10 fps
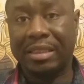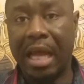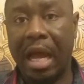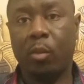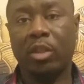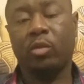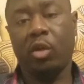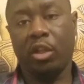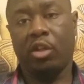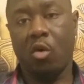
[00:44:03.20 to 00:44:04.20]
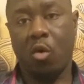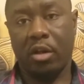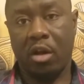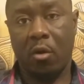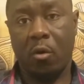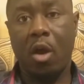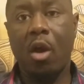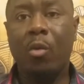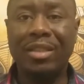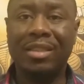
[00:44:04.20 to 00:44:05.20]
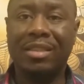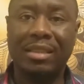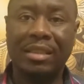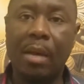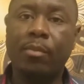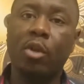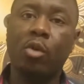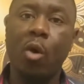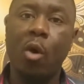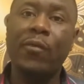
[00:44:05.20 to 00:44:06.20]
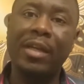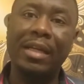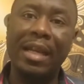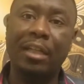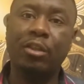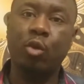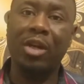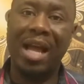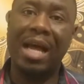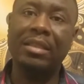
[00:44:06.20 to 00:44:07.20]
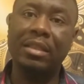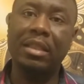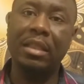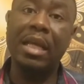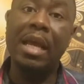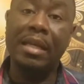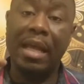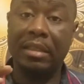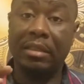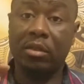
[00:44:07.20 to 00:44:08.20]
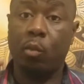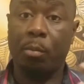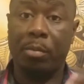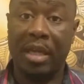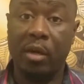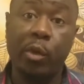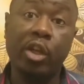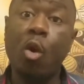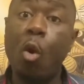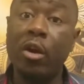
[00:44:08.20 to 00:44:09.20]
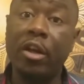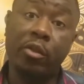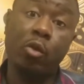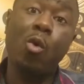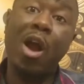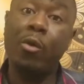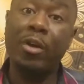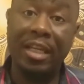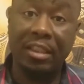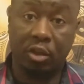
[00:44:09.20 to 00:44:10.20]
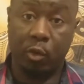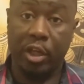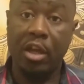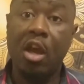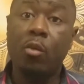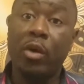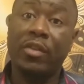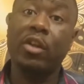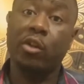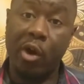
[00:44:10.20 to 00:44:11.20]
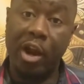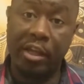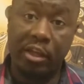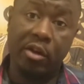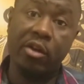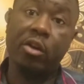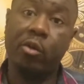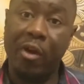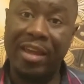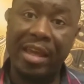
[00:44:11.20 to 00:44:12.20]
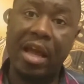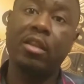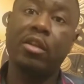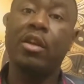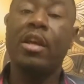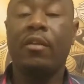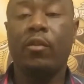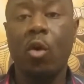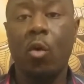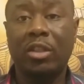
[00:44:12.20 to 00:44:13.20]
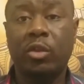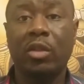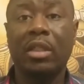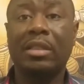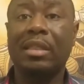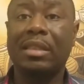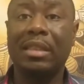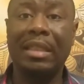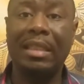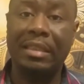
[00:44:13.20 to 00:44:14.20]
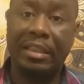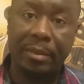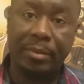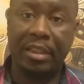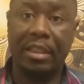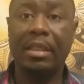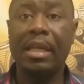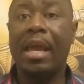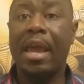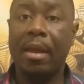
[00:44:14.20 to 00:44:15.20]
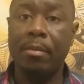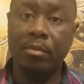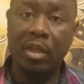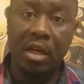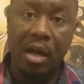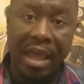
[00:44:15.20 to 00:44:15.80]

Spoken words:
stop what's really going on, which is to stop the growth and the natural consciousness that's been recorded throughout history with the great year and the great calendar. If you're going to look into Egyptian and